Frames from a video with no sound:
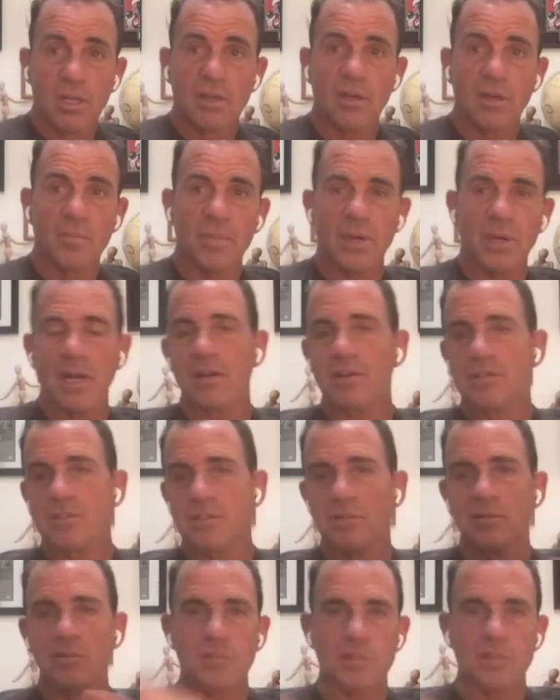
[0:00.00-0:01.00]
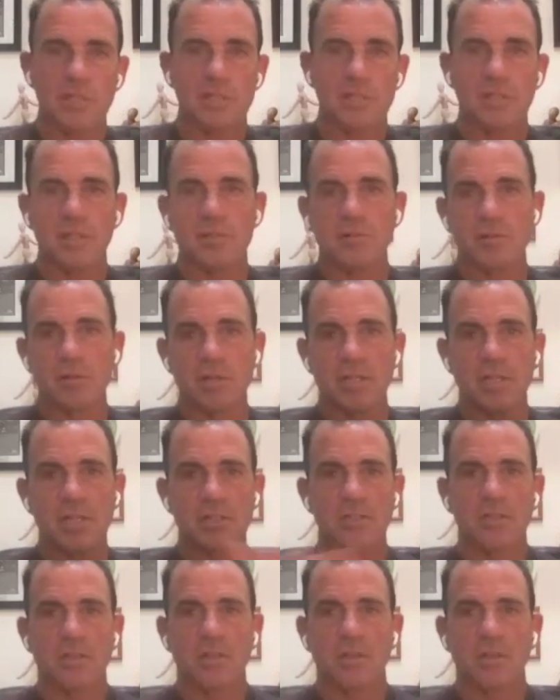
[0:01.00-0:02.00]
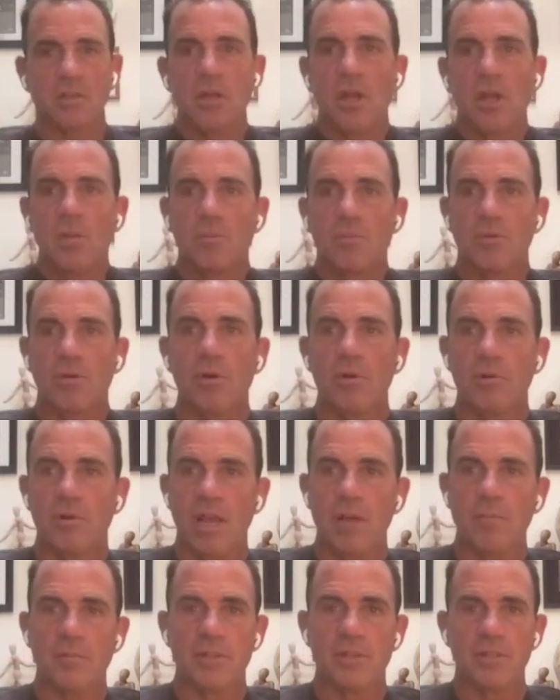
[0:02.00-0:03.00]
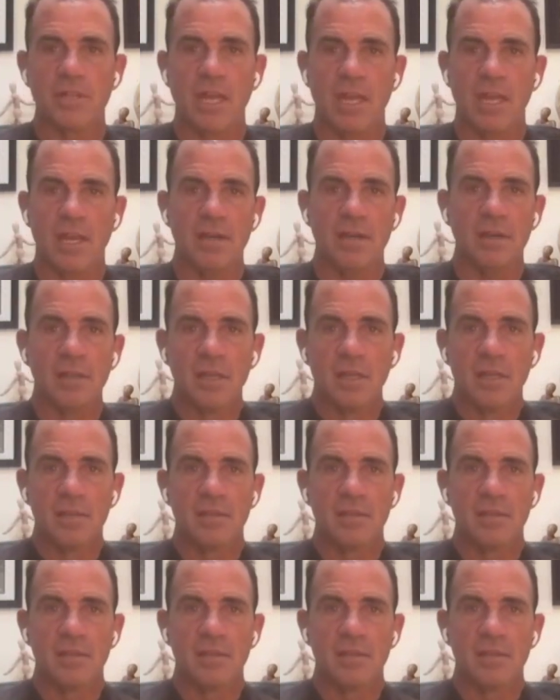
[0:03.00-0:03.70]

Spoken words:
compared to just the traditional program design